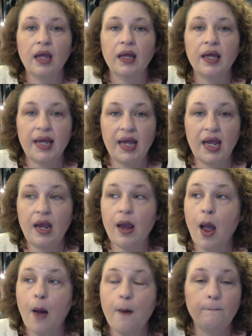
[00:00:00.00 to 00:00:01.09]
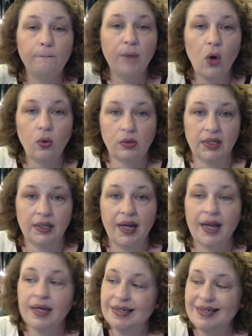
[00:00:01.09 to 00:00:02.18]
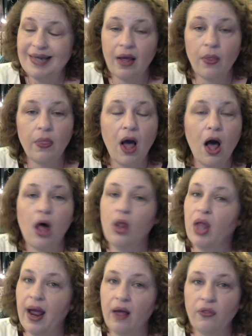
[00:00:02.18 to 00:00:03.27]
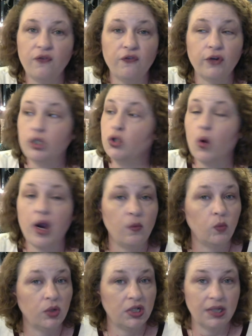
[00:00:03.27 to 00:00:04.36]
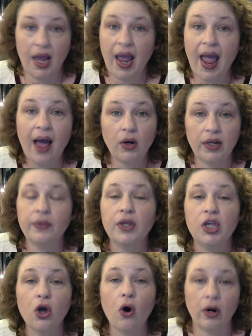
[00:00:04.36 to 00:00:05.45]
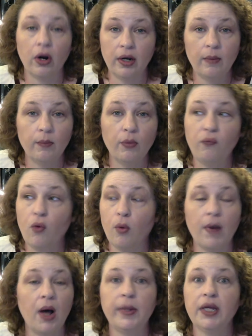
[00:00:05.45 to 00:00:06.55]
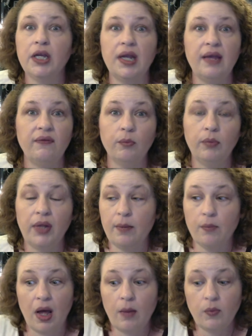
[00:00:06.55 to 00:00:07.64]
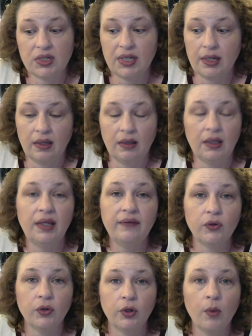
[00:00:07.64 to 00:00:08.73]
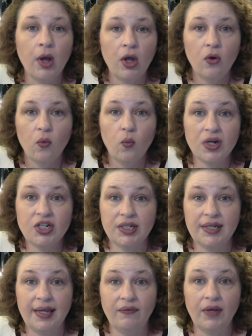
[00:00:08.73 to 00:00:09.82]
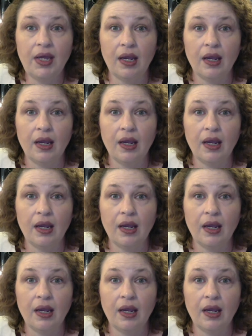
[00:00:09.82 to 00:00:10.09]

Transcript: He bolted down the hall, out the front door, and was out in the yard before Mama could even blink. Mom was sitting in the living room watching T V.